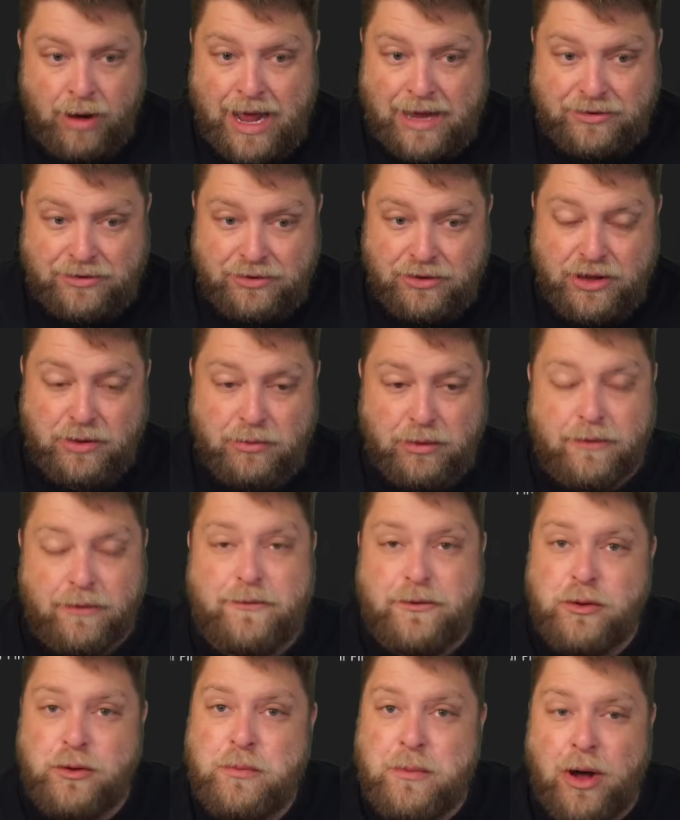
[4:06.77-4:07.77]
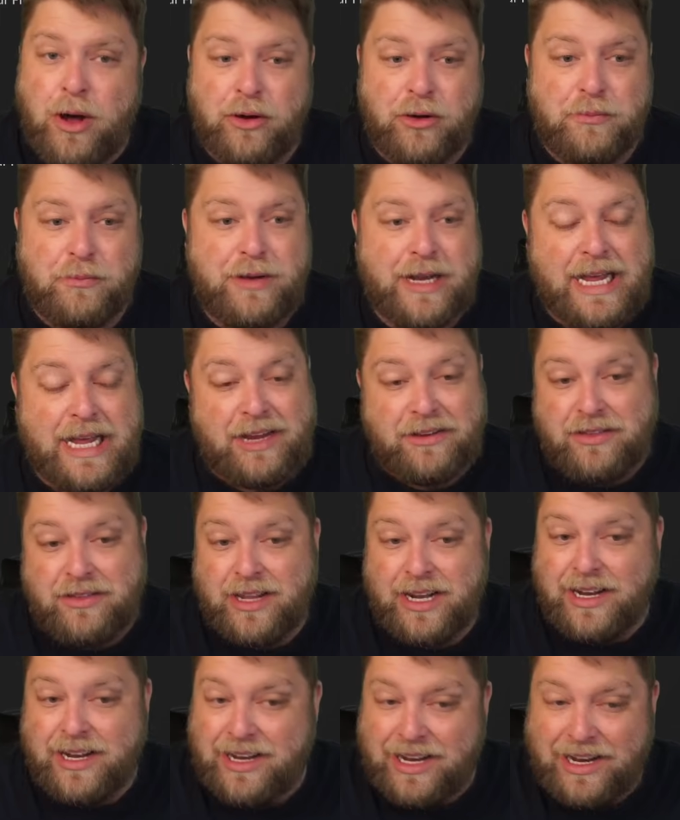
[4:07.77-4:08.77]
so there were a few more updates
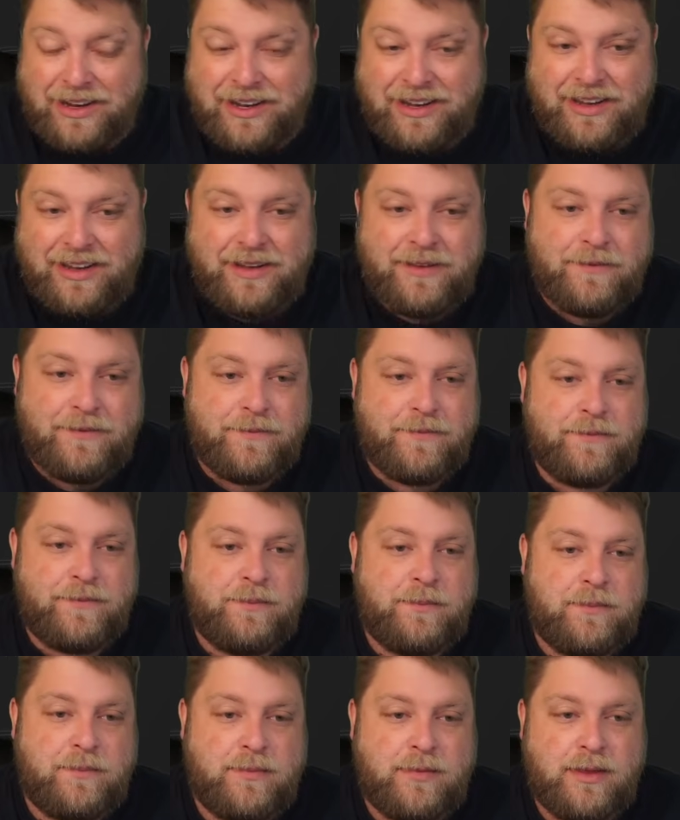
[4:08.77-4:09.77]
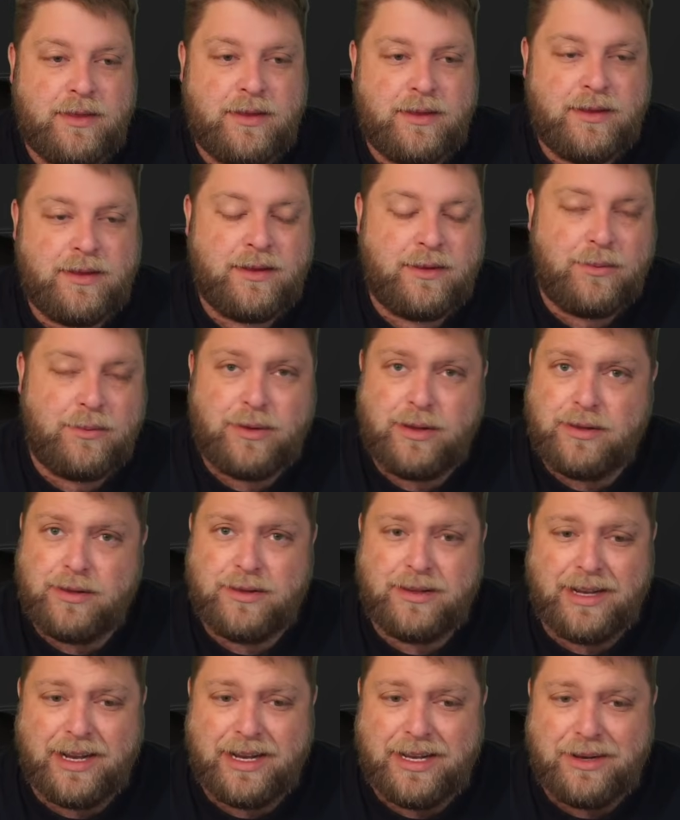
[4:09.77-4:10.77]
than I did.
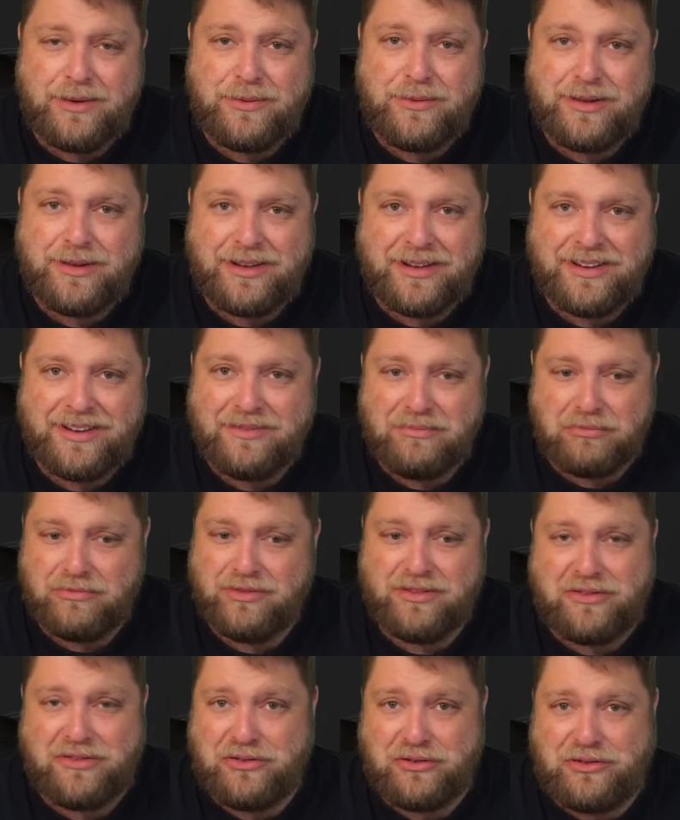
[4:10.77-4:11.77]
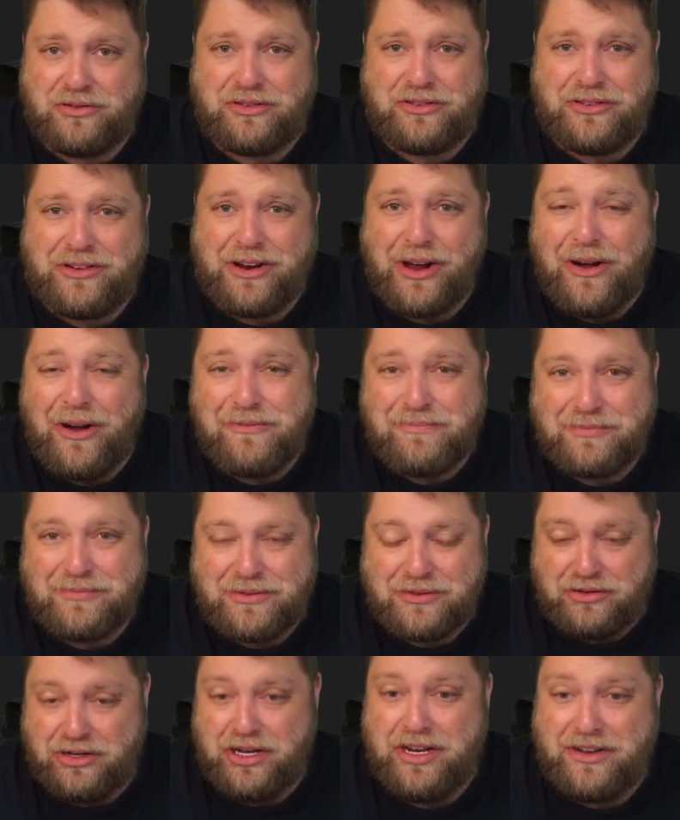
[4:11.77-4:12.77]
What? Than I did with. Just
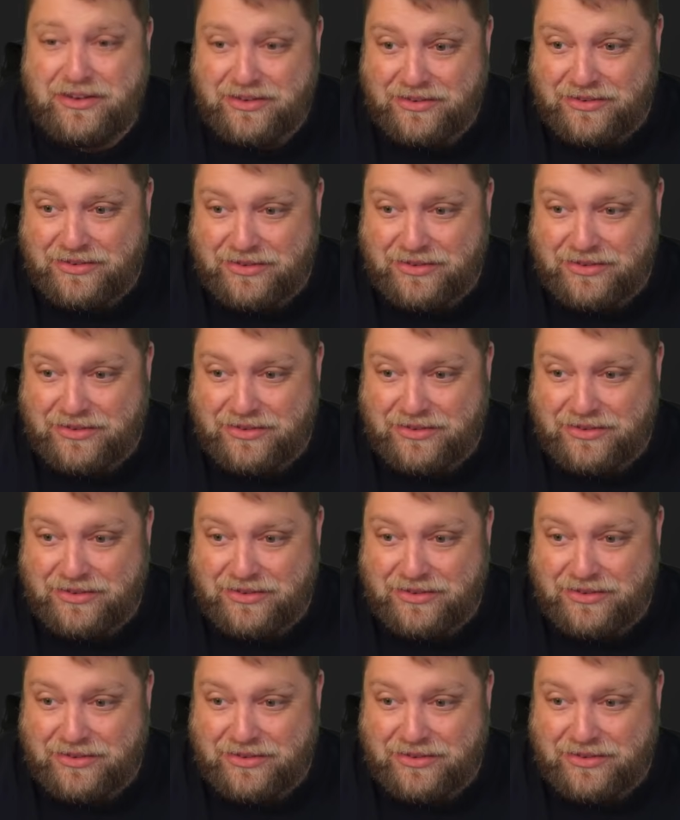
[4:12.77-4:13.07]
stopped, did.